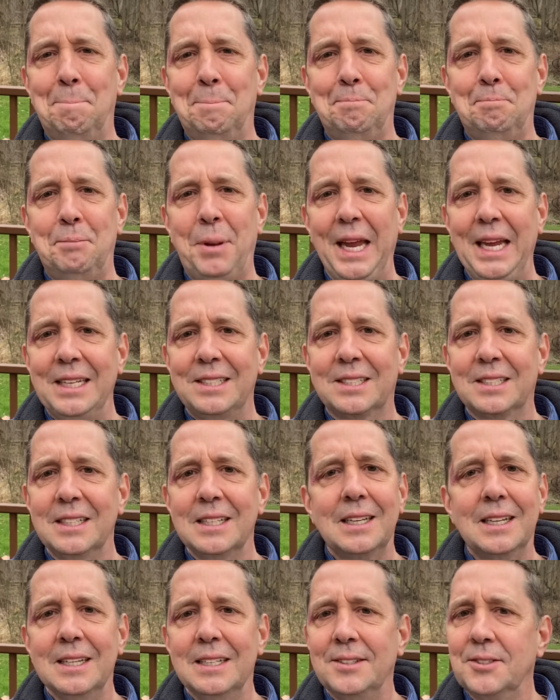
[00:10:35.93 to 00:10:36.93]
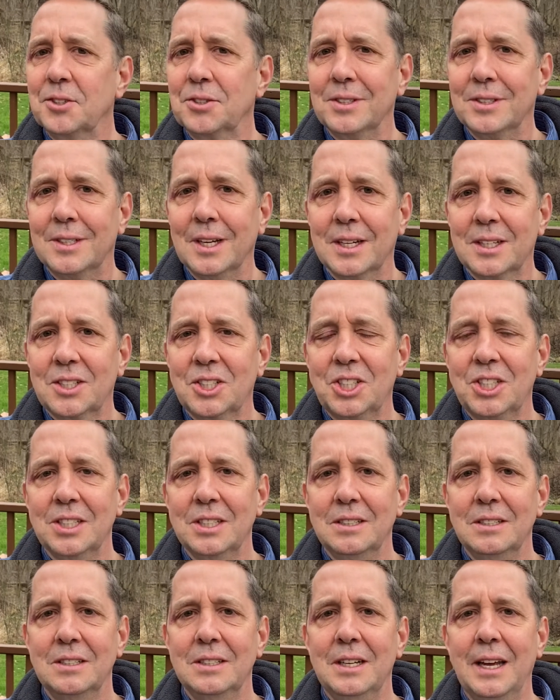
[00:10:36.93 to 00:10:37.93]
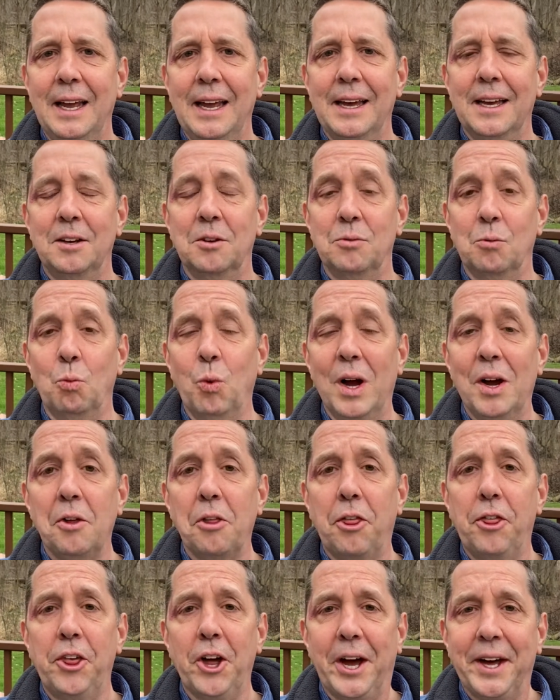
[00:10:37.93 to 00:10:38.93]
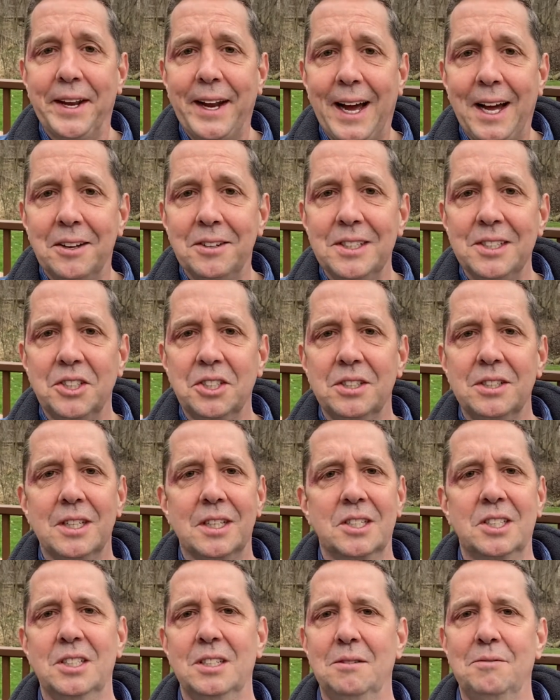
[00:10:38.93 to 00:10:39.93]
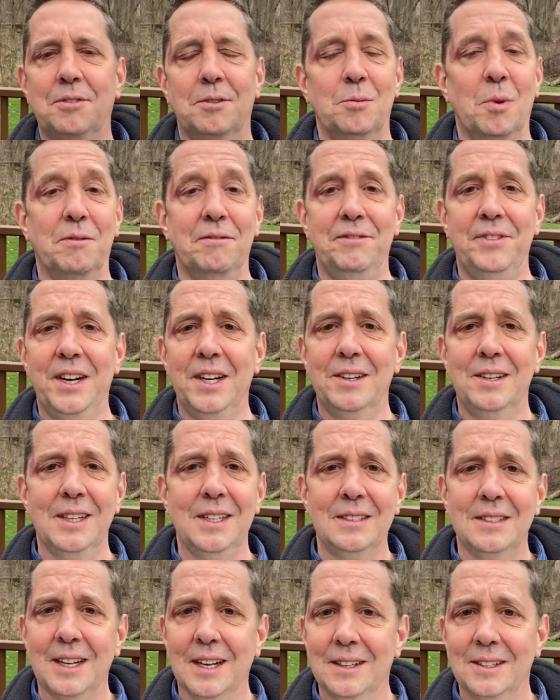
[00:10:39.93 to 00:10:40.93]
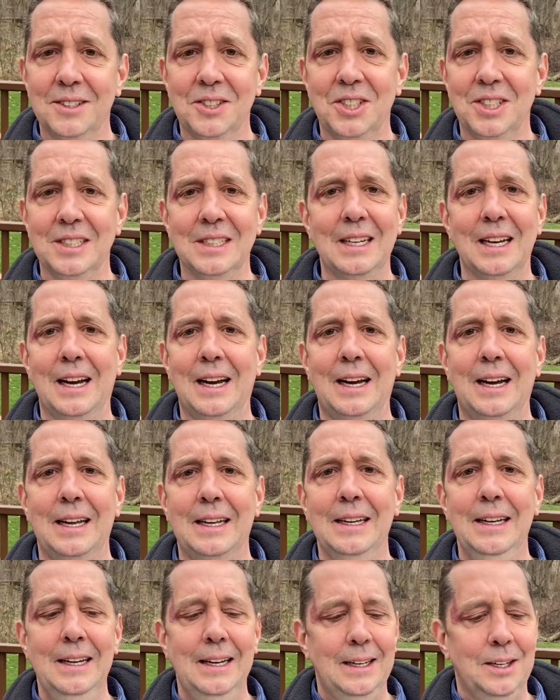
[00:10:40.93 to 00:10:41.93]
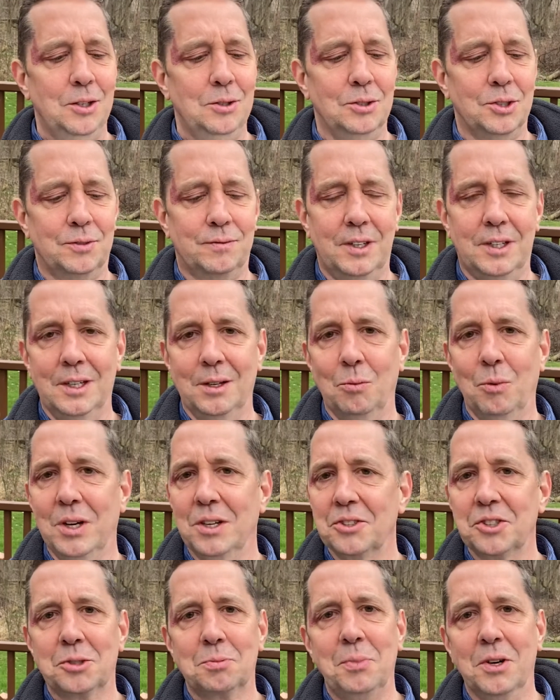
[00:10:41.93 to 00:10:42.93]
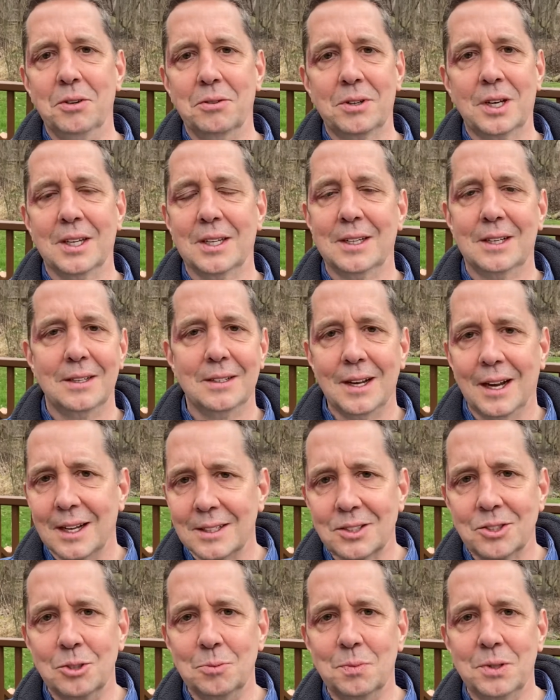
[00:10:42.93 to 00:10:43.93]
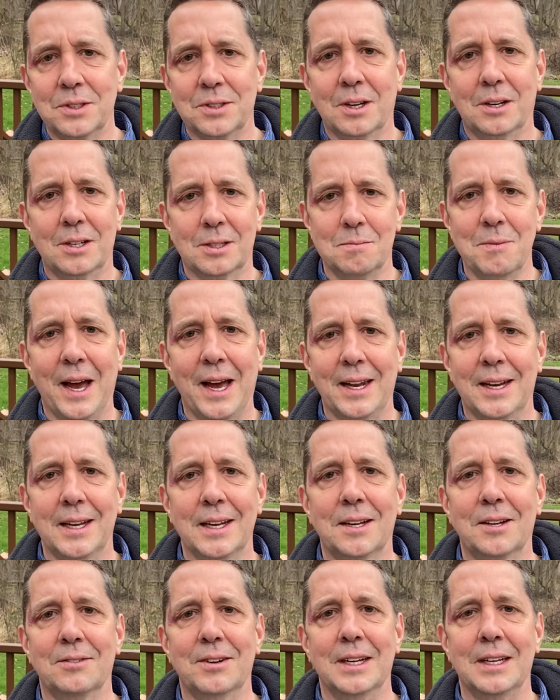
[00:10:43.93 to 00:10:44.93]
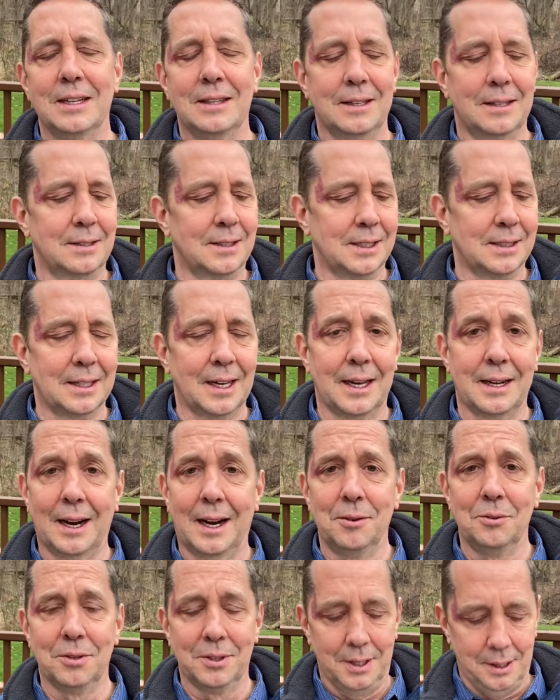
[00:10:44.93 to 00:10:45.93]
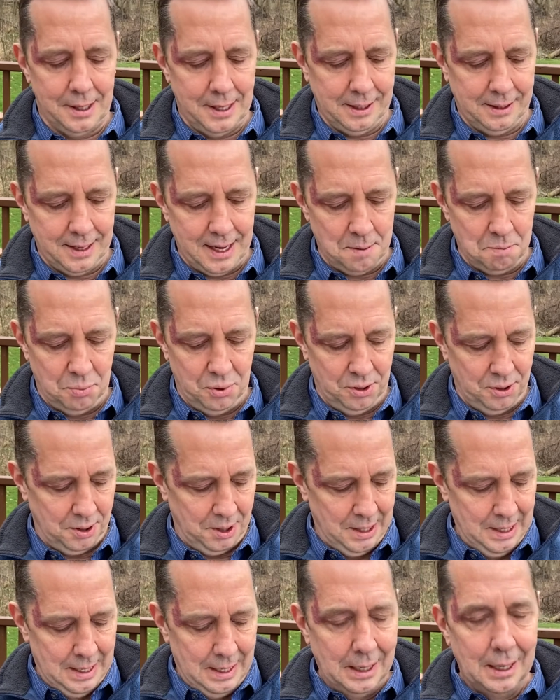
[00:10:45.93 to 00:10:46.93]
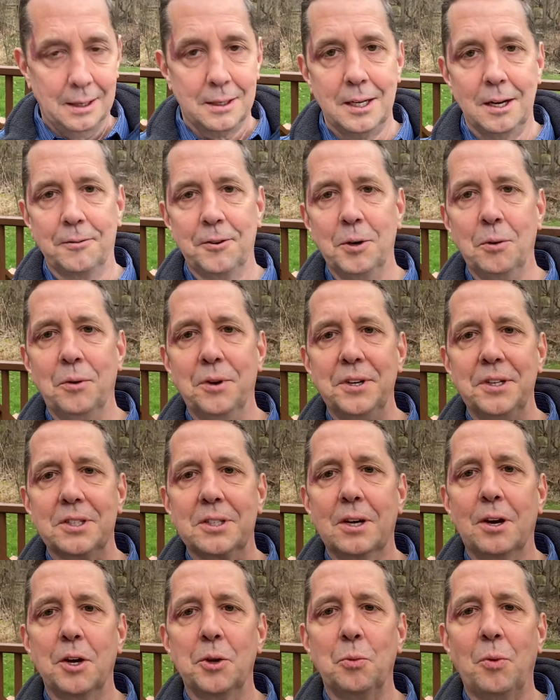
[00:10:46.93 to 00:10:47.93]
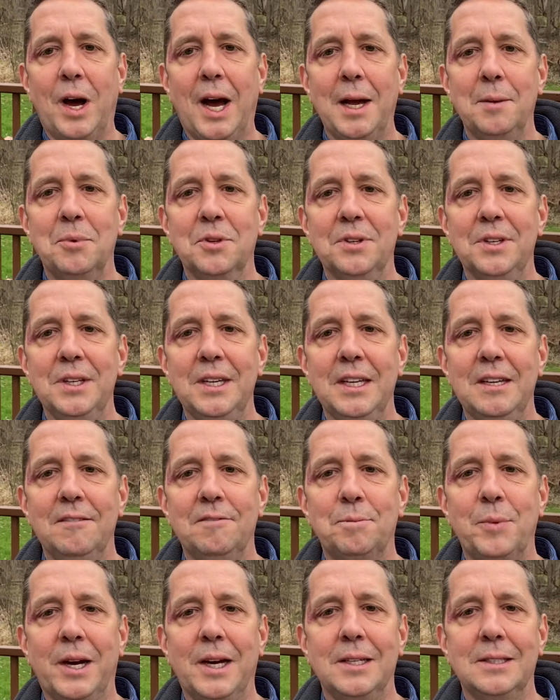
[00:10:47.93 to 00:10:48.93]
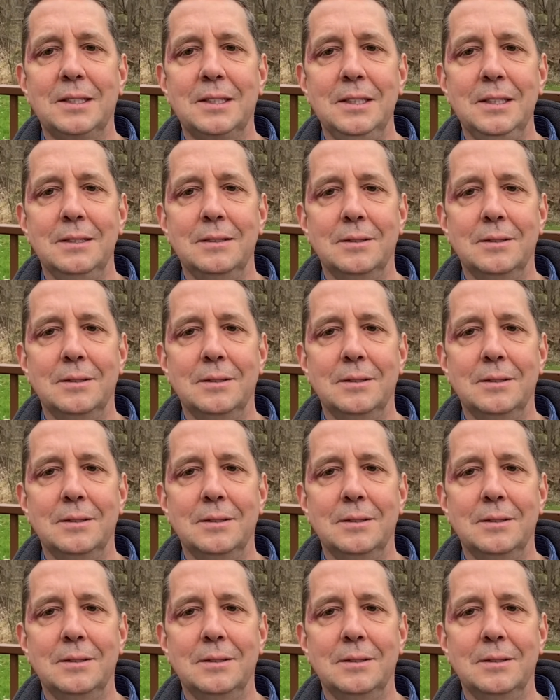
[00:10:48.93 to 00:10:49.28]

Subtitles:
basic introduction and well thought out introduction from a very intelligent guy who's very well spoken and not super dogmatic or anything like that. I really like that book. Different one is called Why Believe by C.